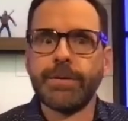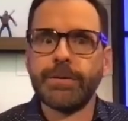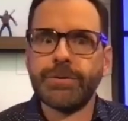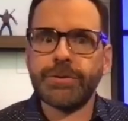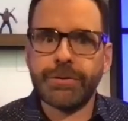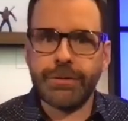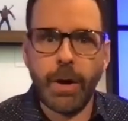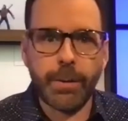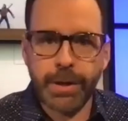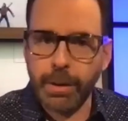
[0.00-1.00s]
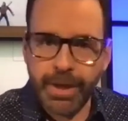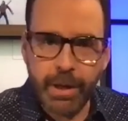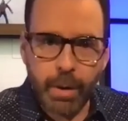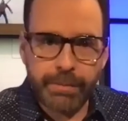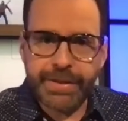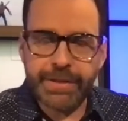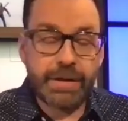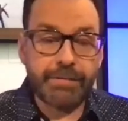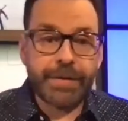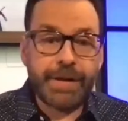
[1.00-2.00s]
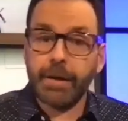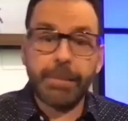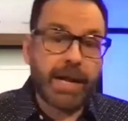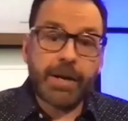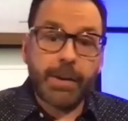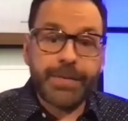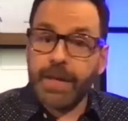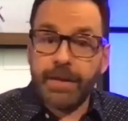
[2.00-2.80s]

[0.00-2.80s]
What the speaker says: for snow. You know, we go over this every year, but I don't